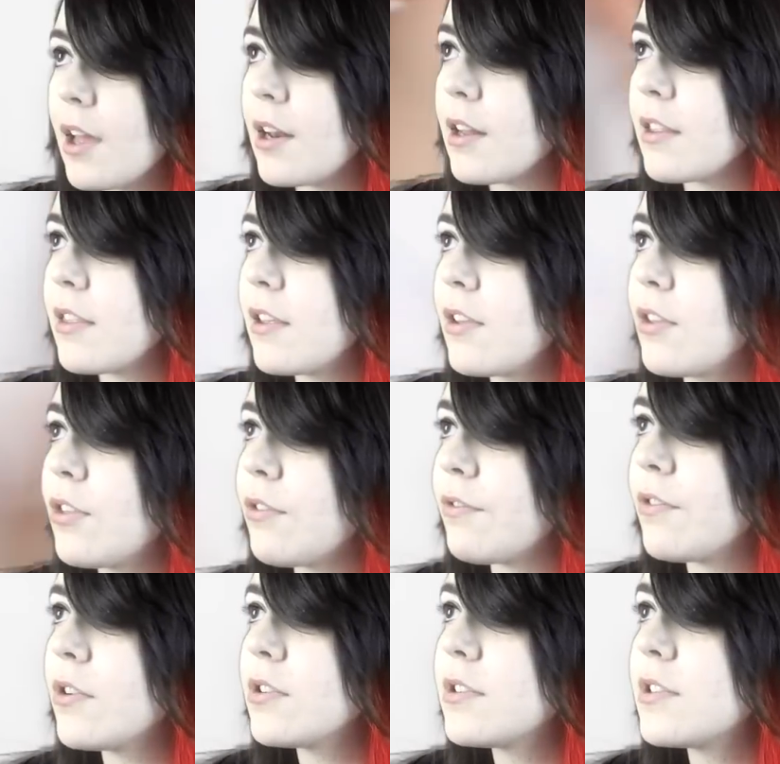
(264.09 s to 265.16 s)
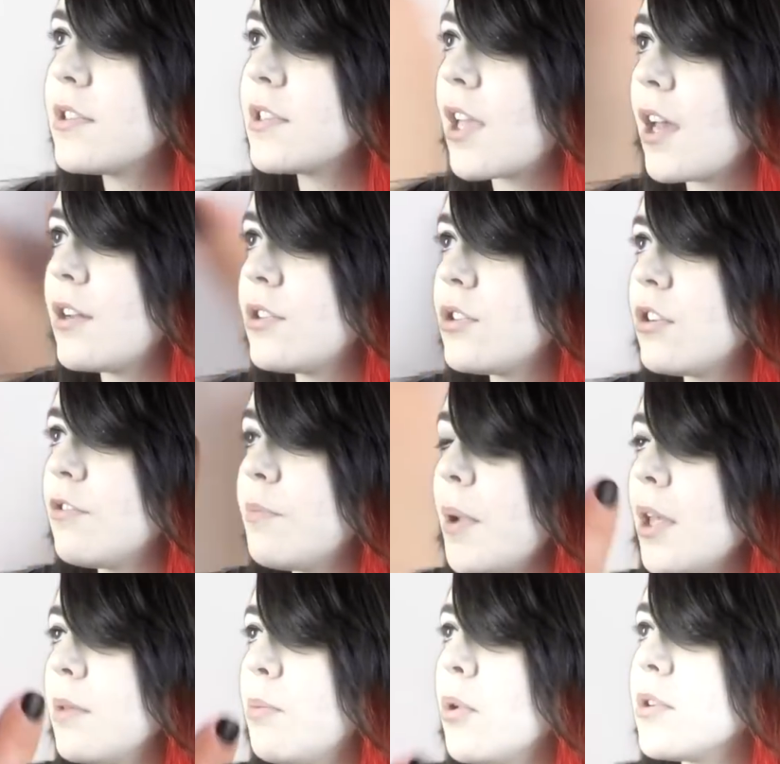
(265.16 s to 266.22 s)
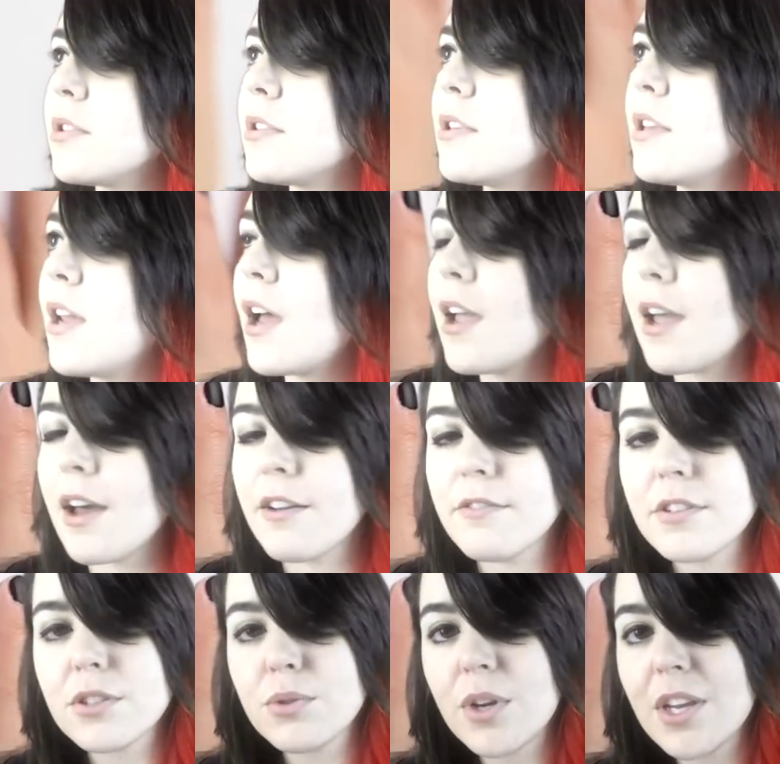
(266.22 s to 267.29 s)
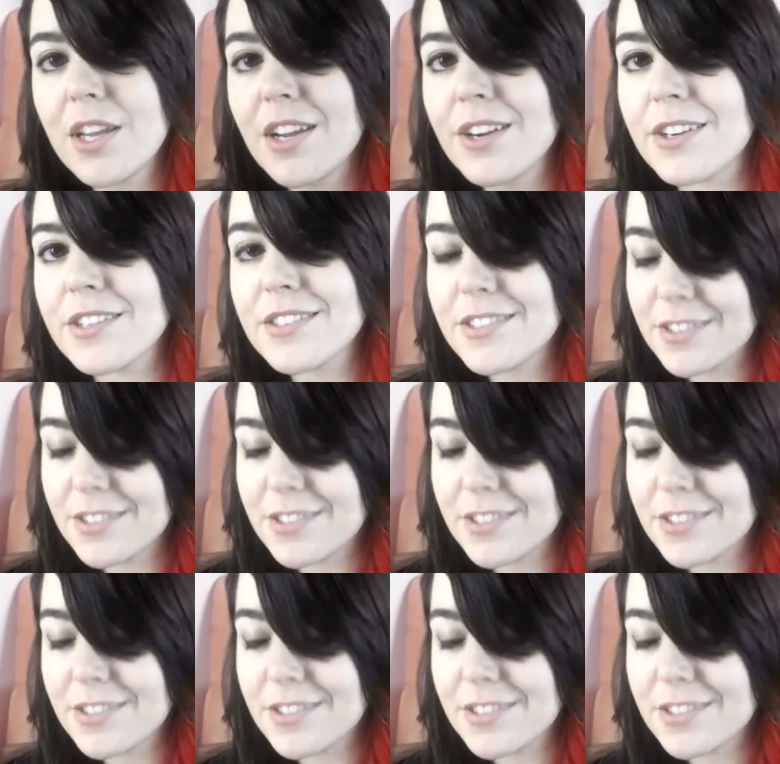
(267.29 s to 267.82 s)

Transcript: And I think the first sketch of Polly Porcelain I have is right here.